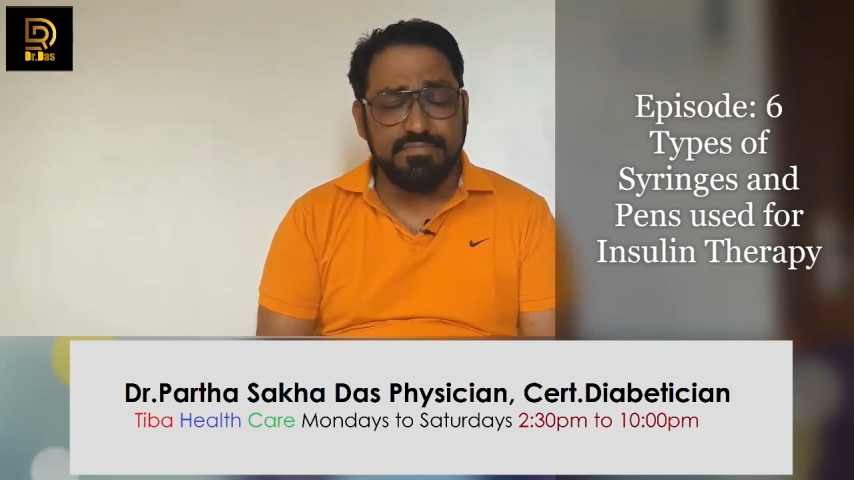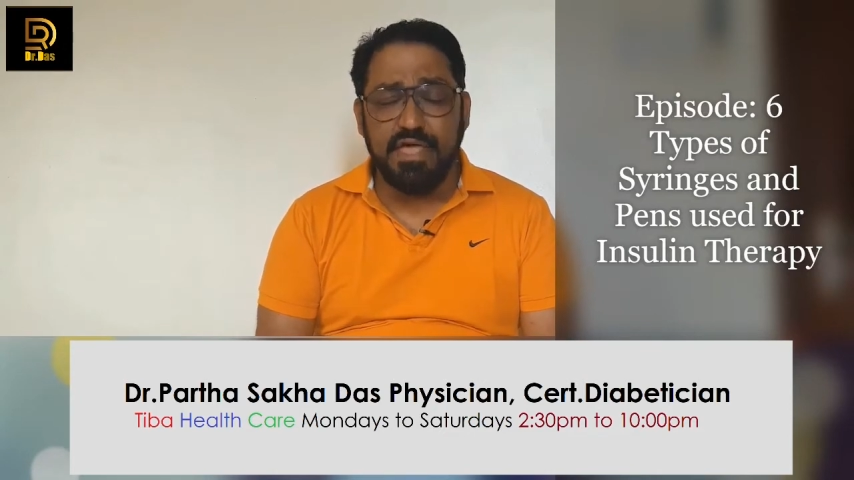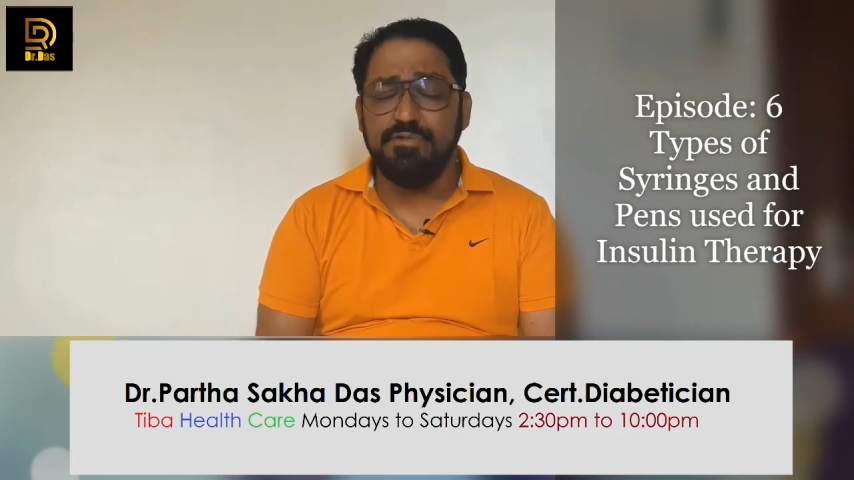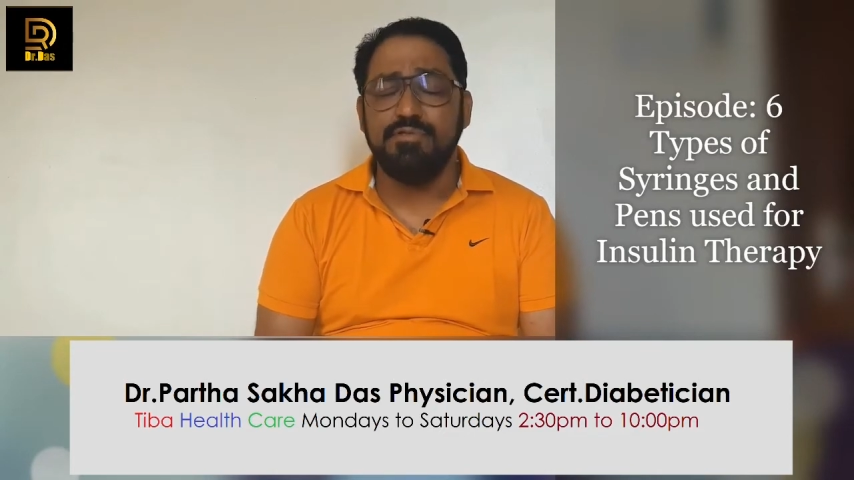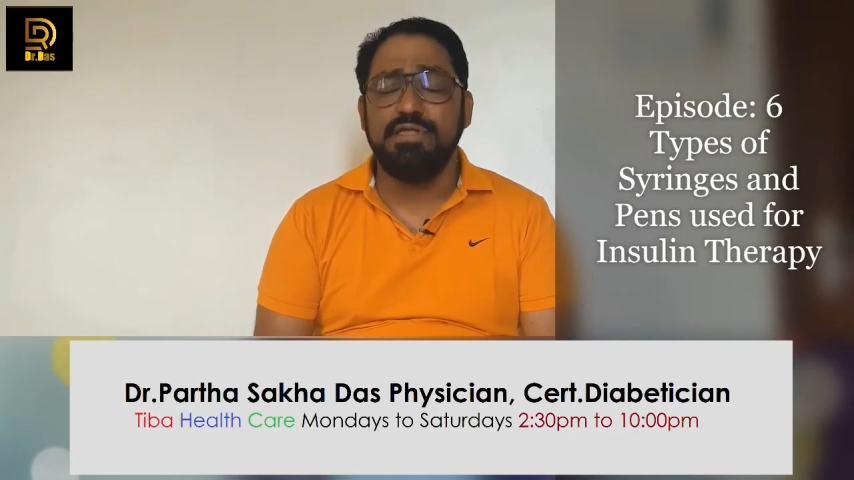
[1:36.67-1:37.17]

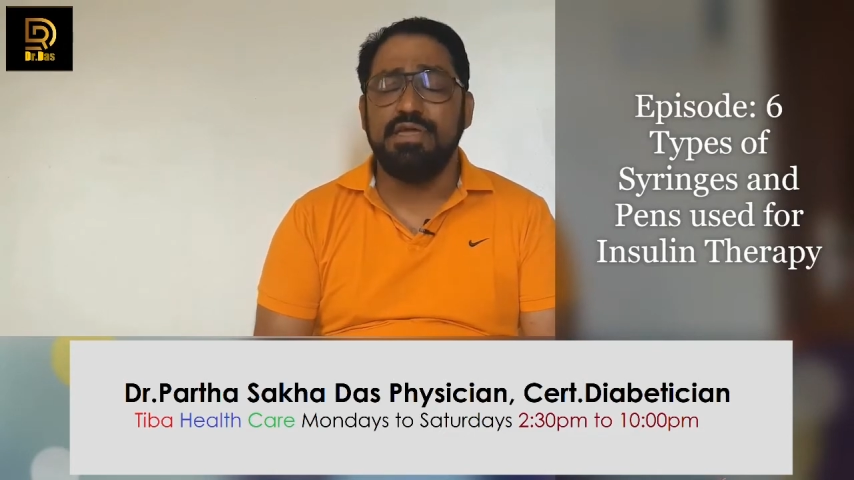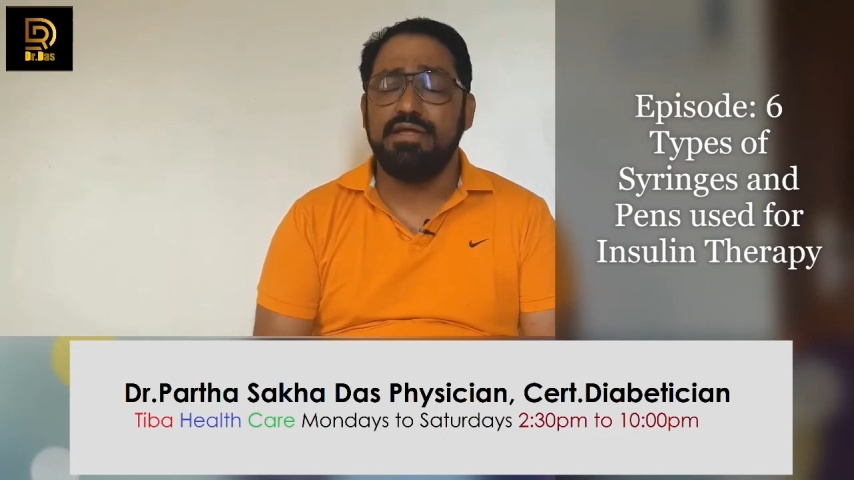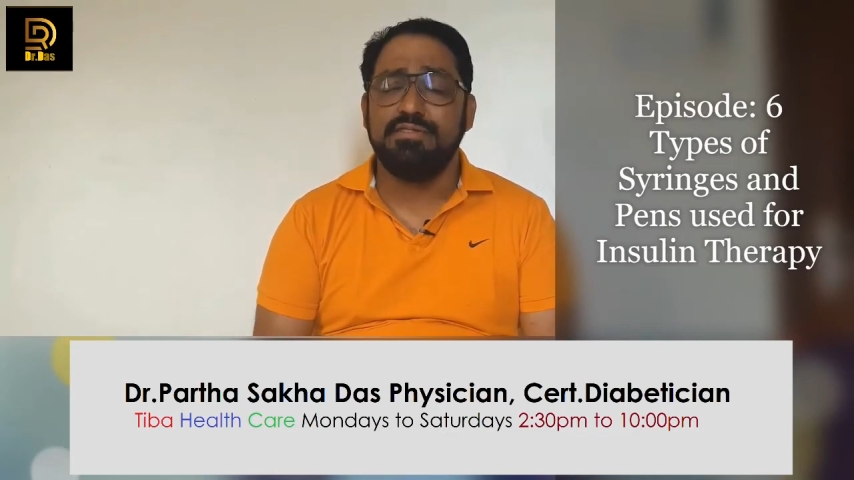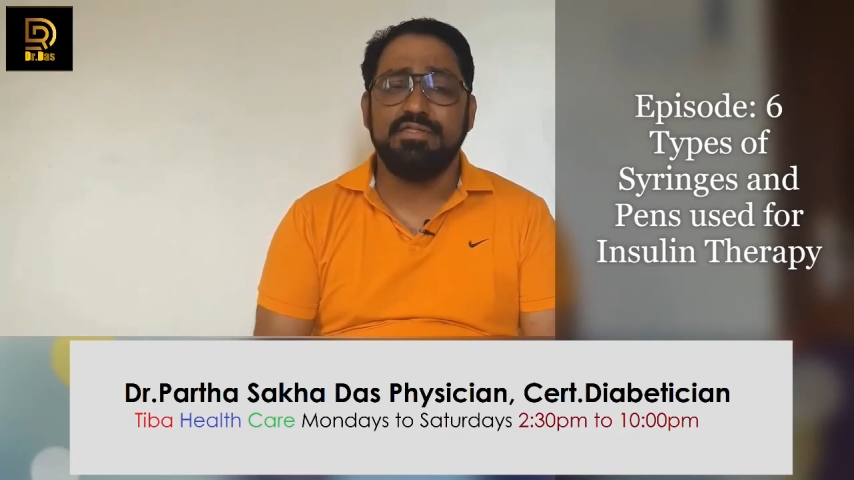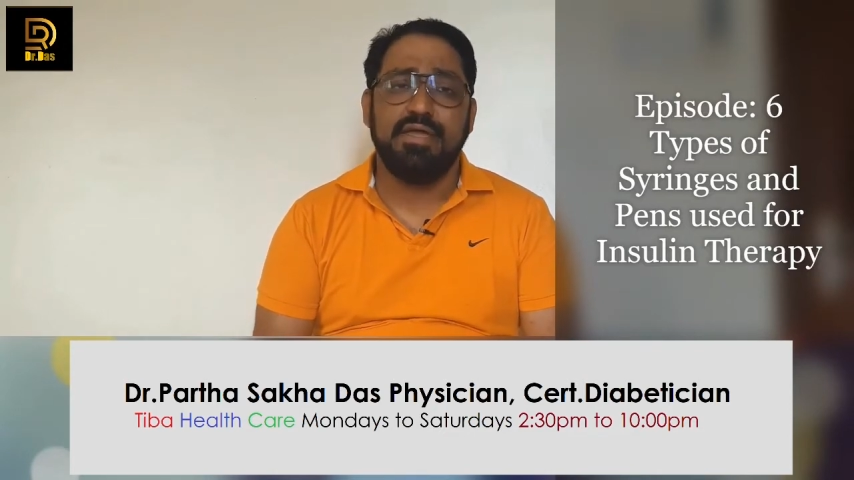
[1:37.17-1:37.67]
they usually
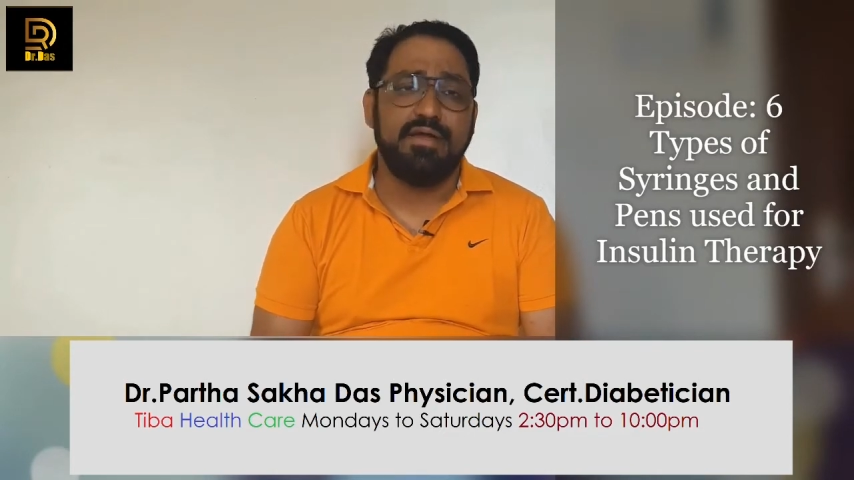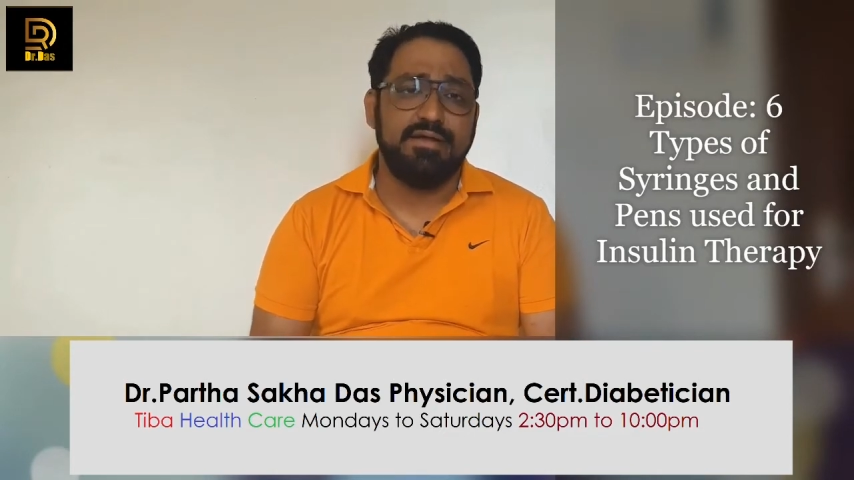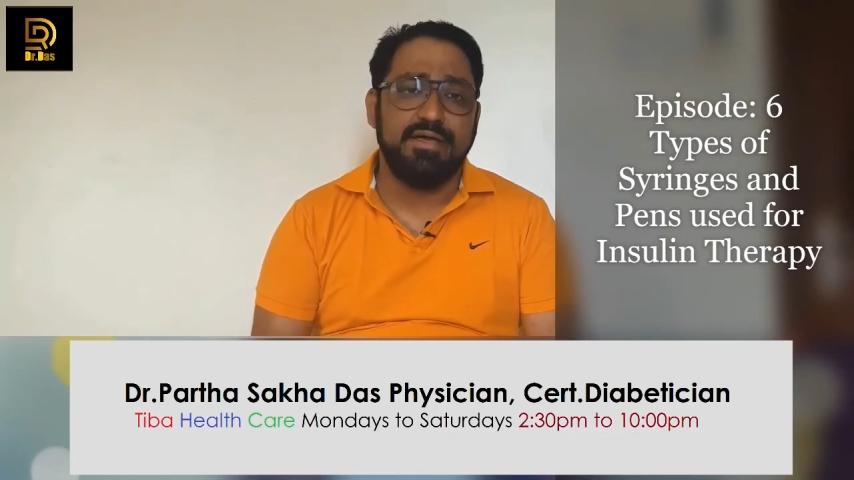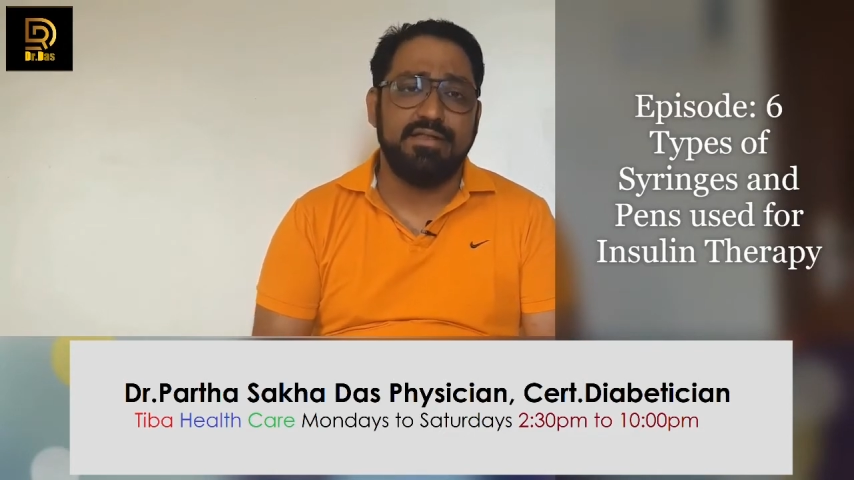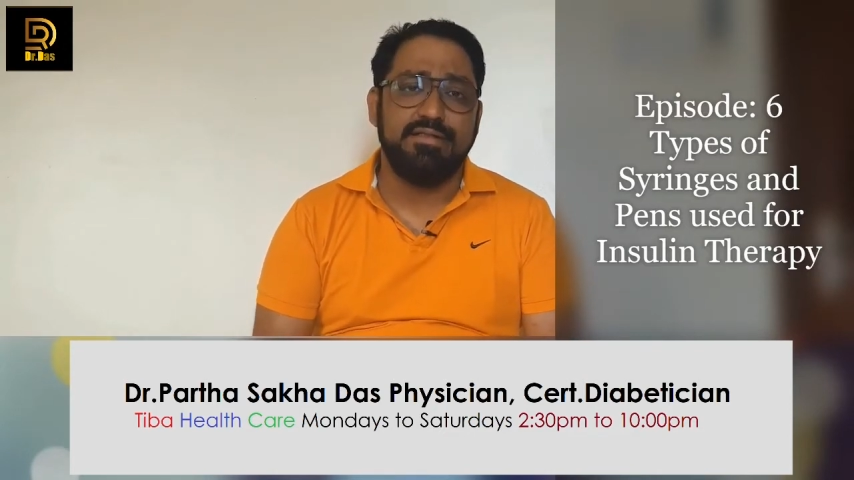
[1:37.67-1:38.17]
get
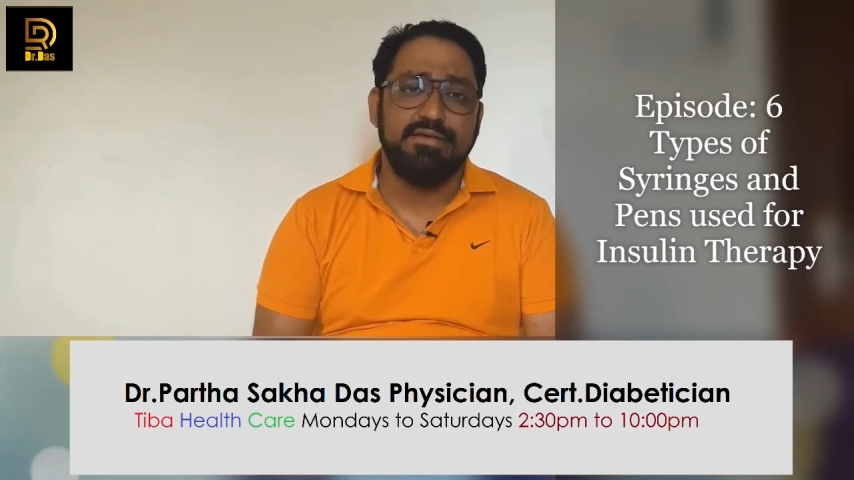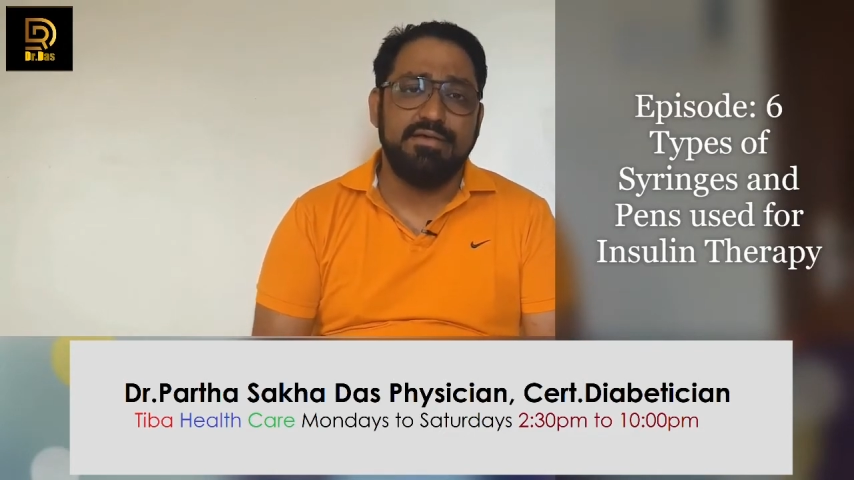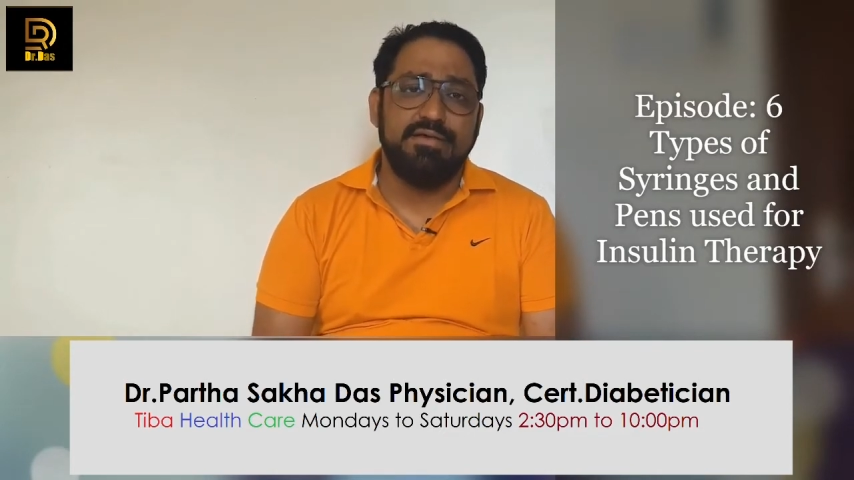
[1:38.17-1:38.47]
scared and